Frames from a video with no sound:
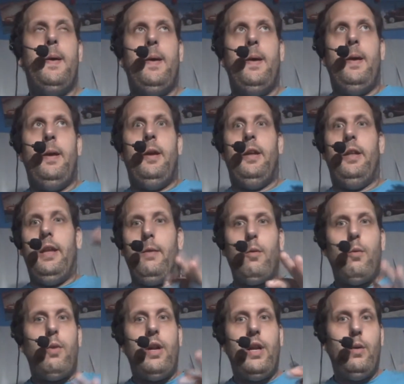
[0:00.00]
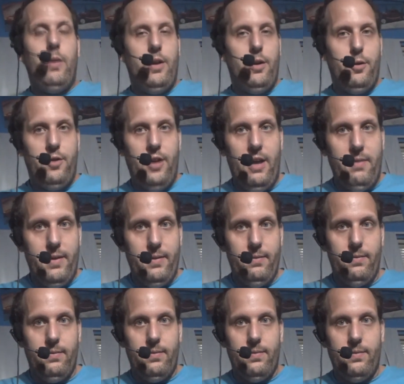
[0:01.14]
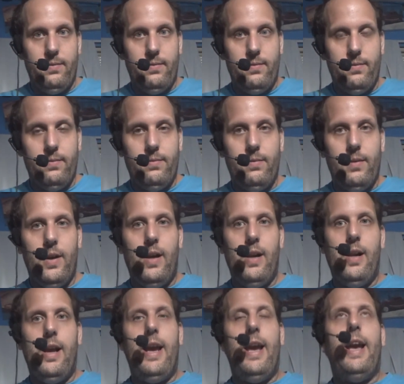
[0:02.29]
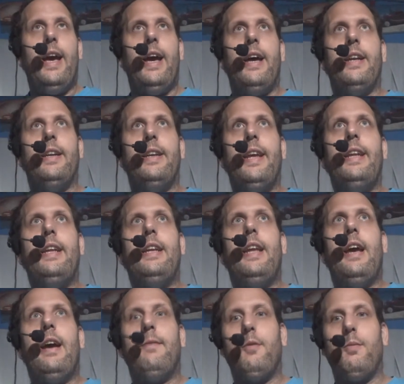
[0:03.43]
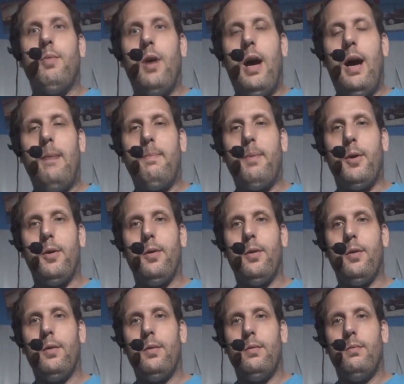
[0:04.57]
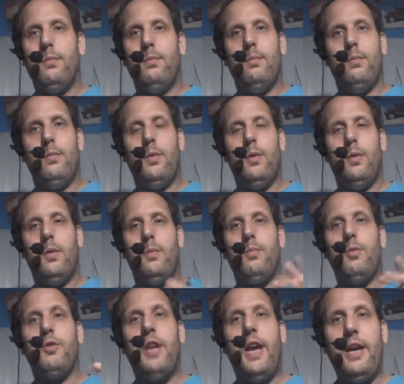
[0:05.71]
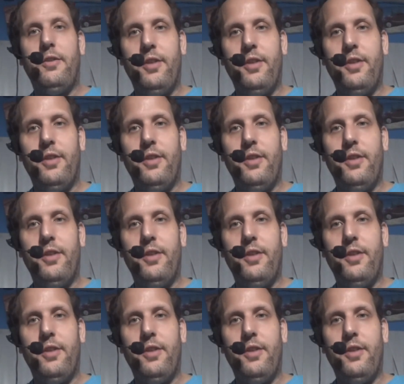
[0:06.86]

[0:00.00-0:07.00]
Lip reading: They were running Windows 7. And they didn't have the proper protection.